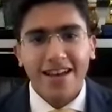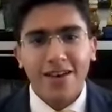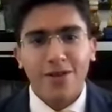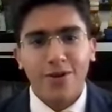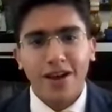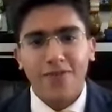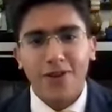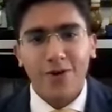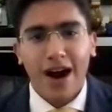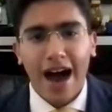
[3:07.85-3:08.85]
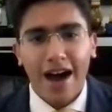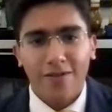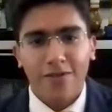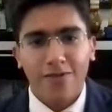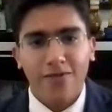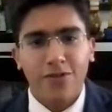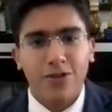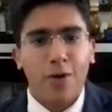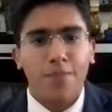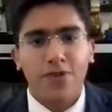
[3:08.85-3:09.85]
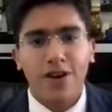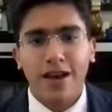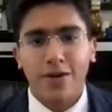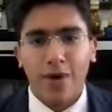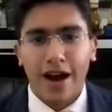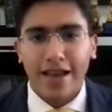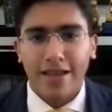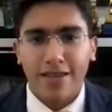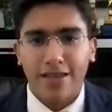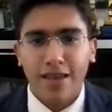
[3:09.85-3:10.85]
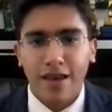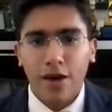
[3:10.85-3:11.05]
So if you have top three advice,